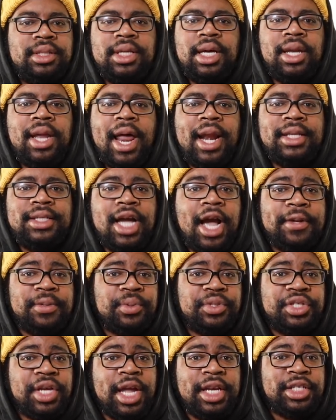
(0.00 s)
See, a lot of times
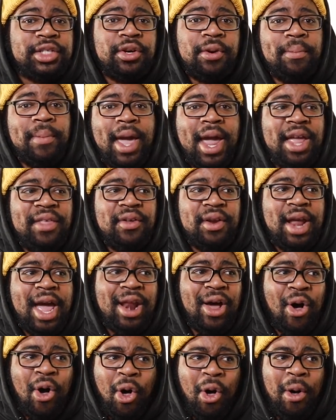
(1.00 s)
when changes are made, they're
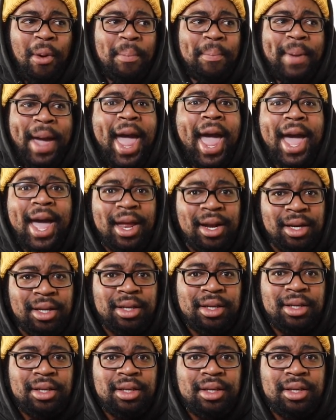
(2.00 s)
not all bad.
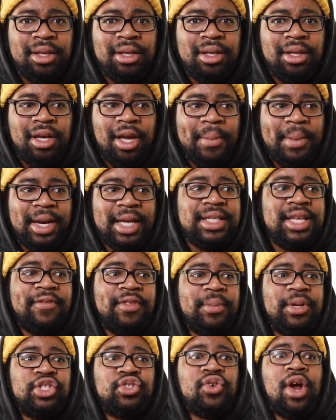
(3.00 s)
I mean, it doesn't have
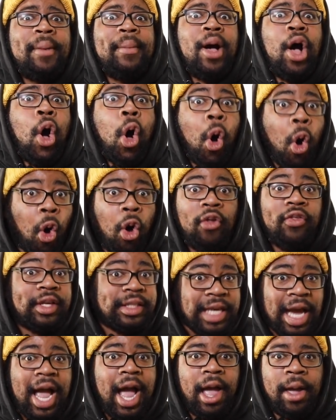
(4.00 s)
to be drama all the
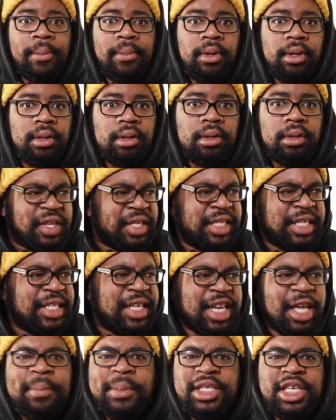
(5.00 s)
time. This
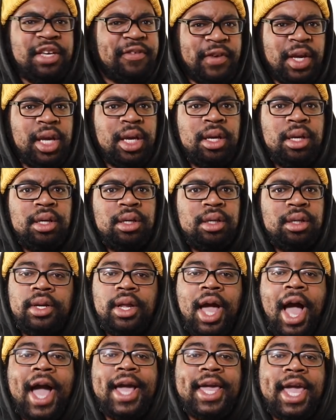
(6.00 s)
isn't MTV.
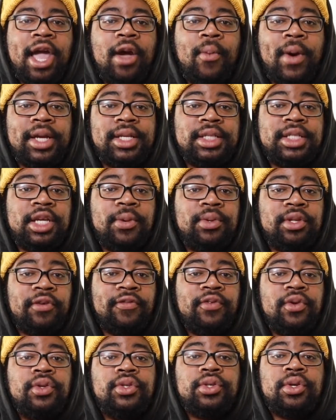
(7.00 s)
I can't wait to see what the
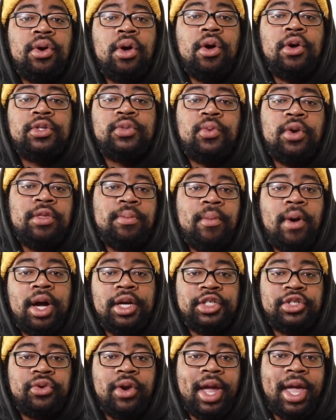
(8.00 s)
future holds with
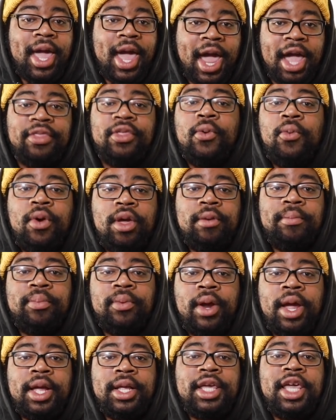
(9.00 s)
Montre and the Win
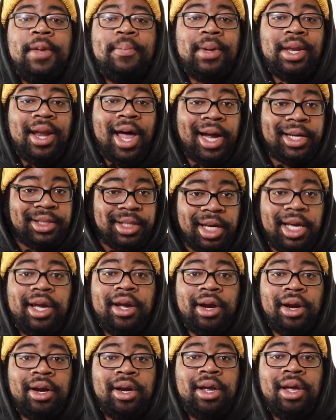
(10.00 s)
brand. Keep it locked
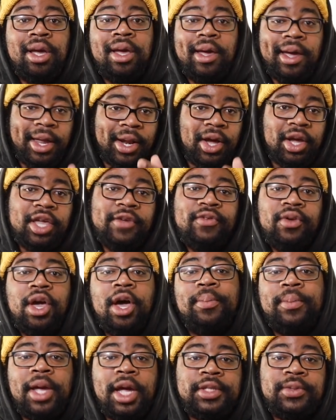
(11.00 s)
here, and I'll give you
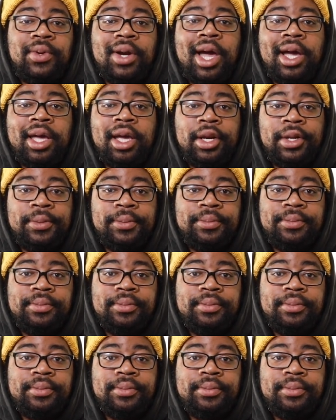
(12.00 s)
updates when I get them.